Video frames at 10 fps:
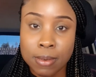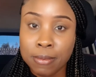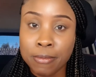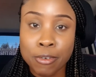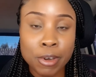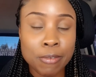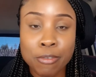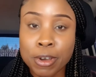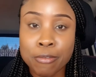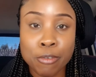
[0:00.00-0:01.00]
Free,
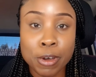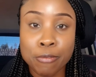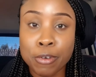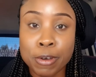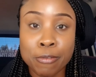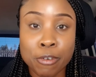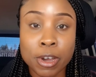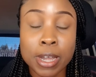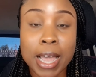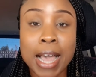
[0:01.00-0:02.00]
free, free, free,
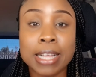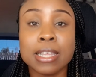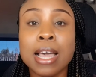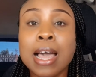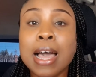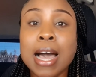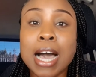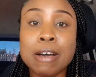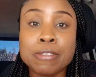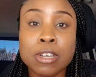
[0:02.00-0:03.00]
free. And
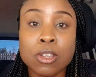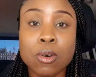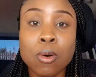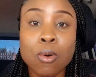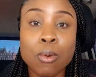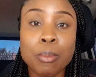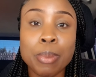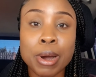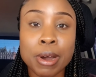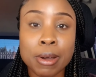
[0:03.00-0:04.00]
after the home
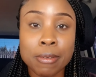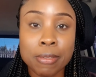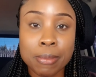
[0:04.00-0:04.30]
birth,